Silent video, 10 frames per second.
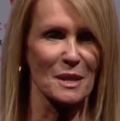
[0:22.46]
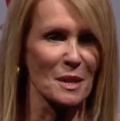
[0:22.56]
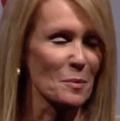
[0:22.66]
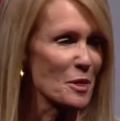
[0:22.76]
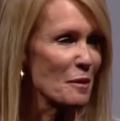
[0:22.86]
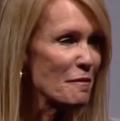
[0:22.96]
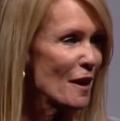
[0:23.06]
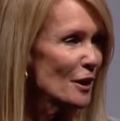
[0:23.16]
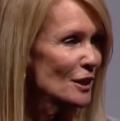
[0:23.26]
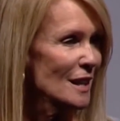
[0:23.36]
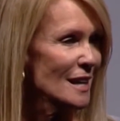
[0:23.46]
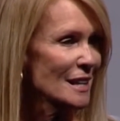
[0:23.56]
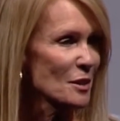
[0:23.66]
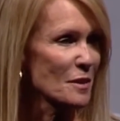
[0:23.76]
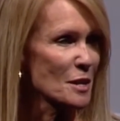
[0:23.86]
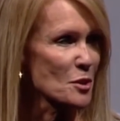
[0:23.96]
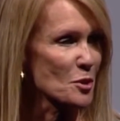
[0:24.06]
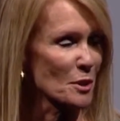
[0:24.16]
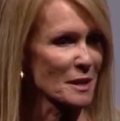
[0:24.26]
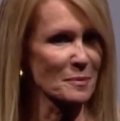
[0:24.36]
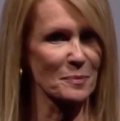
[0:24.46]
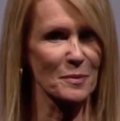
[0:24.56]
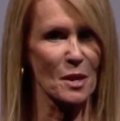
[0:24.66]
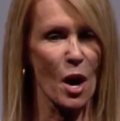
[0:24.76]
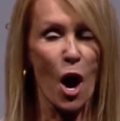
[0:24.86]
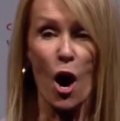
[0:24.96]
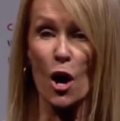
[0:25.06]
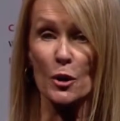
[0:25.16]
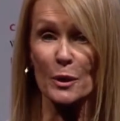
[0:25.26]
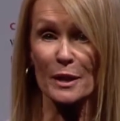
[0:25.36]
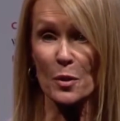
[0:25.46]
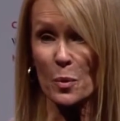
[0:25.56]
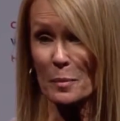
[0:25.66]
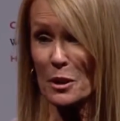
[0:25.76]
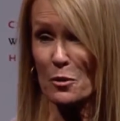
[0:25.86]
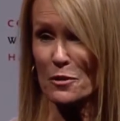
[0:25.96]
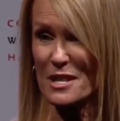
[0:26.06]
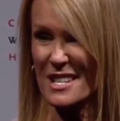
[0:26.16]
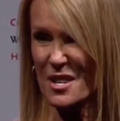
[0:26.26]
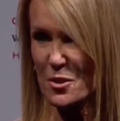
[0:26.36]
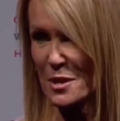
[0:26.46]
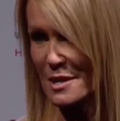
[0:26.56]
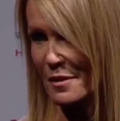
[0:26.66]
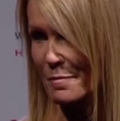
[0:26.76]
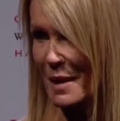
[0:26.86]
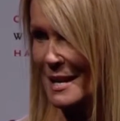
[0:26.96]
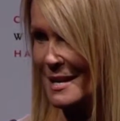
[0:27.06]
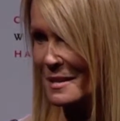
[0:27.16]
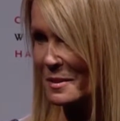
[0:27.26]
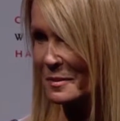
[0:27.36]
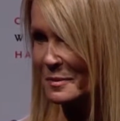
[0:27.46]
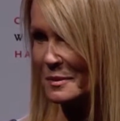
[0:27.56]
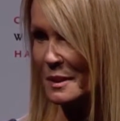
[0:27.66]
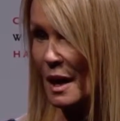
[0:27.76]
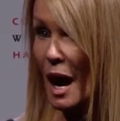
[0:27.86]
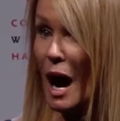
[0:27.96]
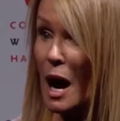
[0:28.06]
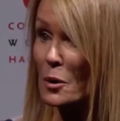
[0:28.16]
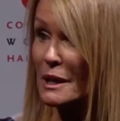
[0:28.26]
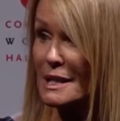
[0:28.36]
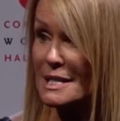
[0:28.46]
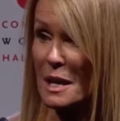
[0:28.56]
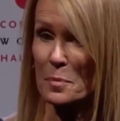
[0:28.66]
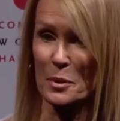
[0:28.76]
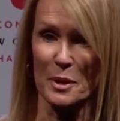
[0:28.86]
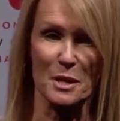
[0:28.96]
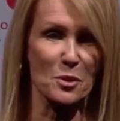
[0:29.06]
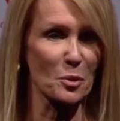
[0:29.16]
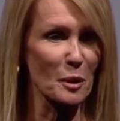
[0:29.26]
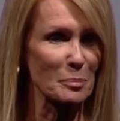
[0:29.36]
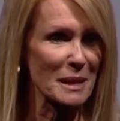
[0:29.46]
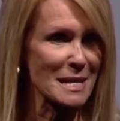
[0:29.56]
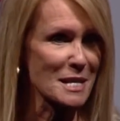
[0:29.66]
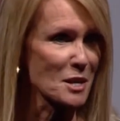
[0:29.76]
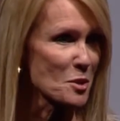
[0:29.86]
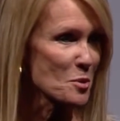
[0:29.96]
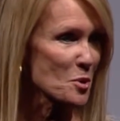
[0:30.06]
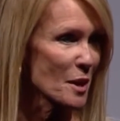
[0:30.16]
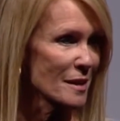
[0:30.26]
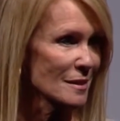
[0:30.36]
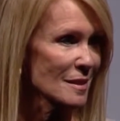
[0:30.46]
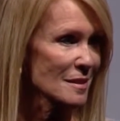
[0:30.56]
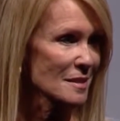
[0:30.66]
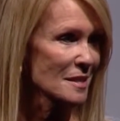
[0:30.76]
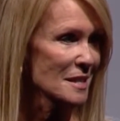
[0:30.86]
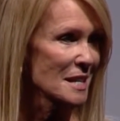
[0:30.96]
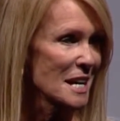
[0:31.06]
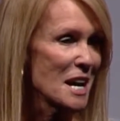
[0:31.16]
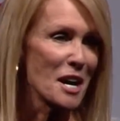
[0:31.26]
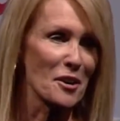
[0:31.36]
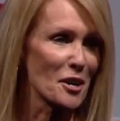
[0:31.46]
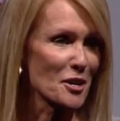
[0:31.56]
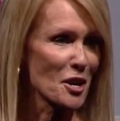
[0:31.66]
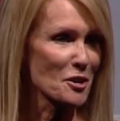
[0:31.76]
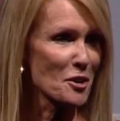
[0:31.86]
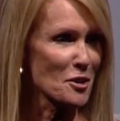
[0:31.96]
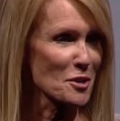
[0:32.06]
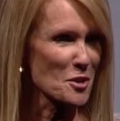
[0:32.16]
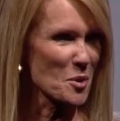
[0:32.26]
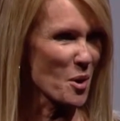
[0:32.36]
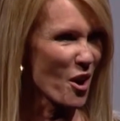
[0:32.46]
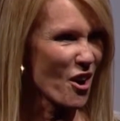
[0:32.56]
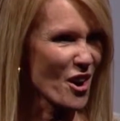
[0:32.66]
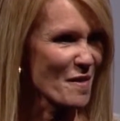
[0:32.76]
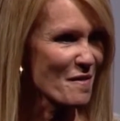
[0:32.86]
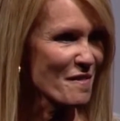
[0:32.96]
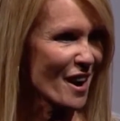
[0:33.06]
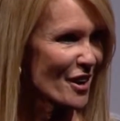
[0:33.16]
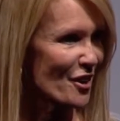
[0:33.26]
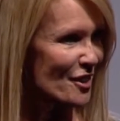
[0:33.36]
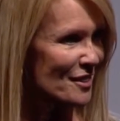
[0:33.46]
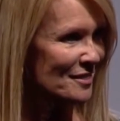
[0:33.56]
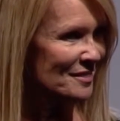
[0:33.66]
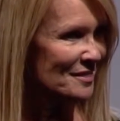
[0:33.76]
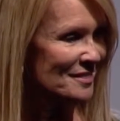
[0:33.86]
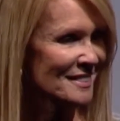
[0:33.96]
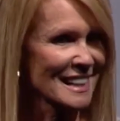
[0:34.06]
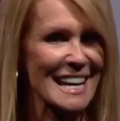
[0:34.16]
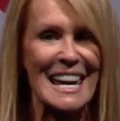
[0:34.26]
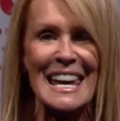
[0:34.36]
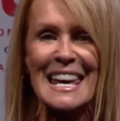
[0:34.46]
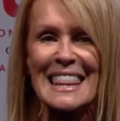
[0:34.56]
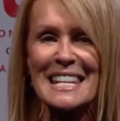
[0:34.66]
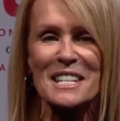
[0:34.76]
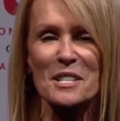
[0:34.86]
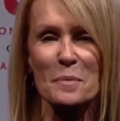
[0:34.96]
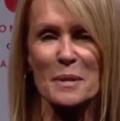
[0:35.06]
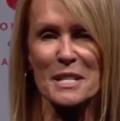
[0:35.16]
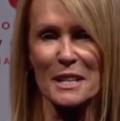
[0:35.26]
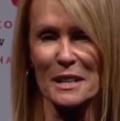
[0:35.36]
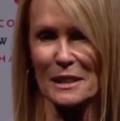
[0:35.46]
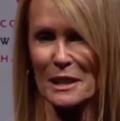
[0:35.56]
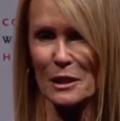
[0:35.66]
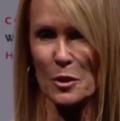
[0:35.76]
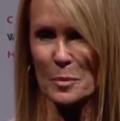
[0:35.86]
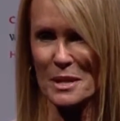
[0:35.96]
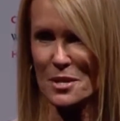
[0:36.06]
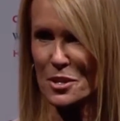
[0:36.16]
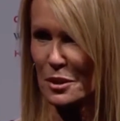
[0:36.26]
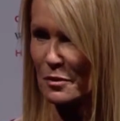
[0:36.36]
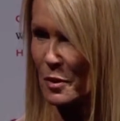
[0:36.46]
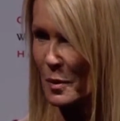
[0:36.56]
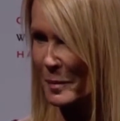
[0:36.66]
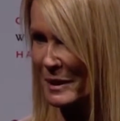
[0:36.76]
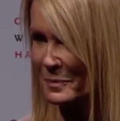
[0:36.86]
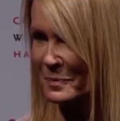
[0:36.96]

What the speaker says: with the firelight of history, honoring the women who for centuries have made it, our contemporaries who are blazing new trails, and our young girls who are on fire. This is a particularly luminous year for women,